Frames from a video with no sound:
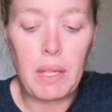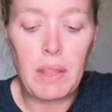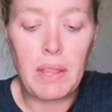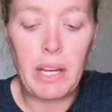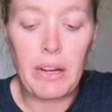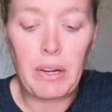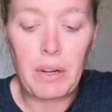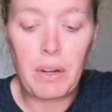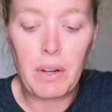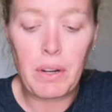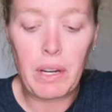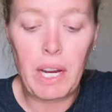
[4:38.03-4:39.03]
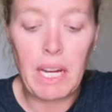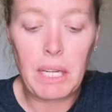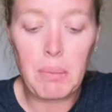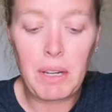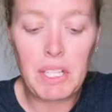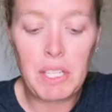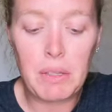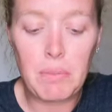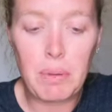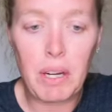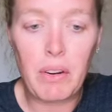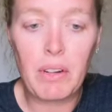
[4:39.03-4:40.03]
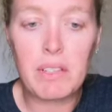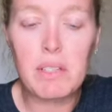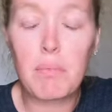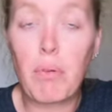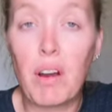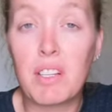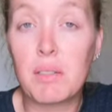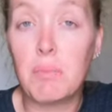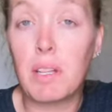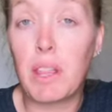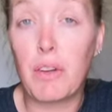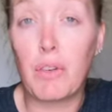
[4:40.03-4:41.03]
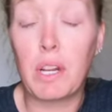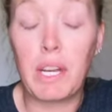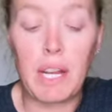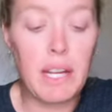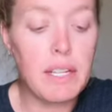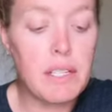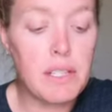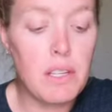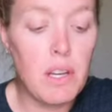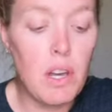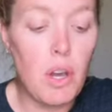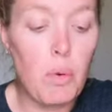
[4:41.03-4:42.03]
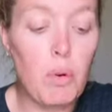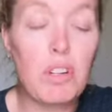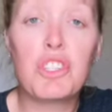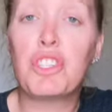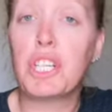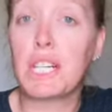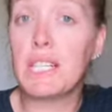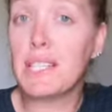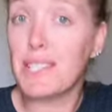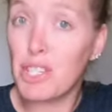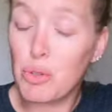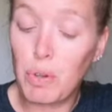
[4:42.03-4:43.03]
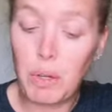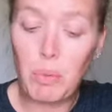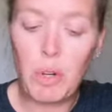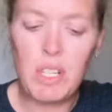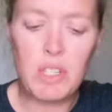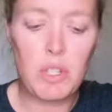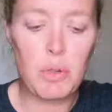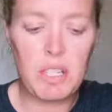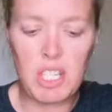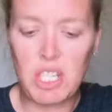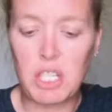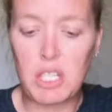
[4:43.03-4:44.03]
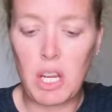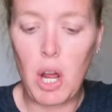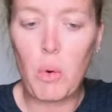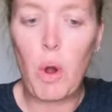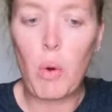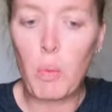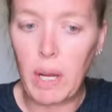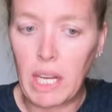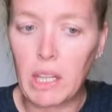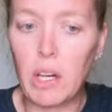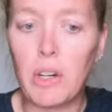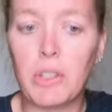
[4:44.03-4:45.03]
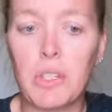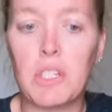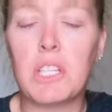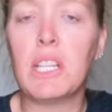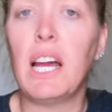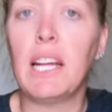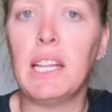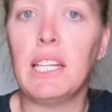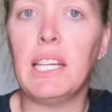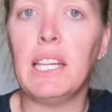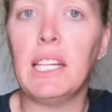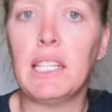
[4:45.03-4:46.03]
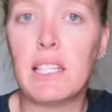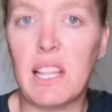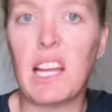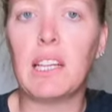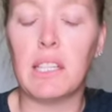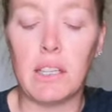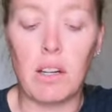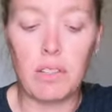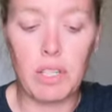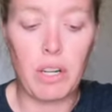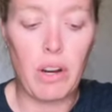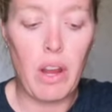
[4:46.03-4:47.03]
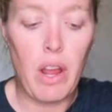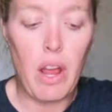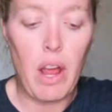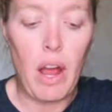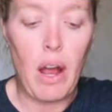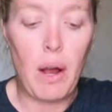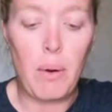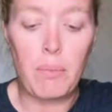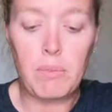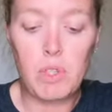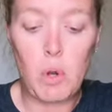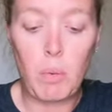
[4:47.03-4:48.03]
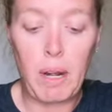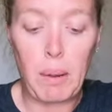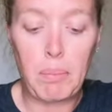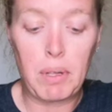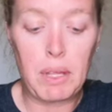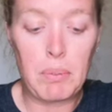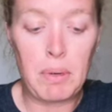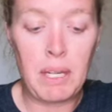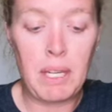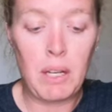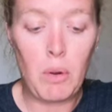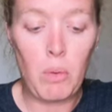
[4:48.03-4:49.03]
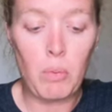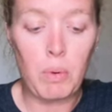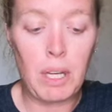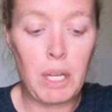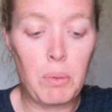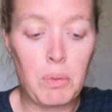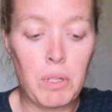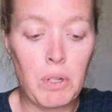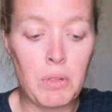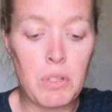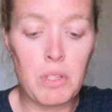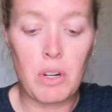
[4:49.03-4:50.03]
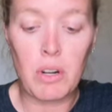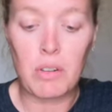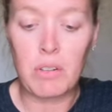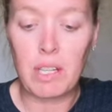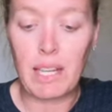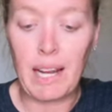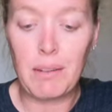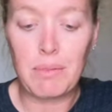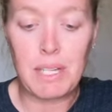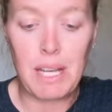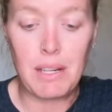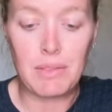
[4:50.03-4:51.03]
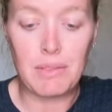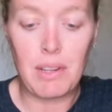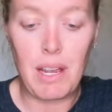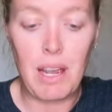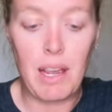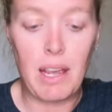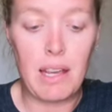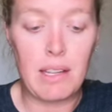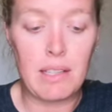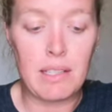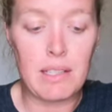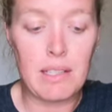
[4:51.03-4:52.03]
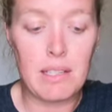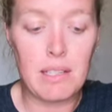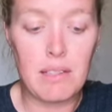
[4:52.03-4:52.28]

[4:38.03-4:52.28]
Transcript: their incubation period is approximately 30 days, whereas chickens is 21. So it's just a week longer, slightly longer. So when I put them in, we will start the countdown, and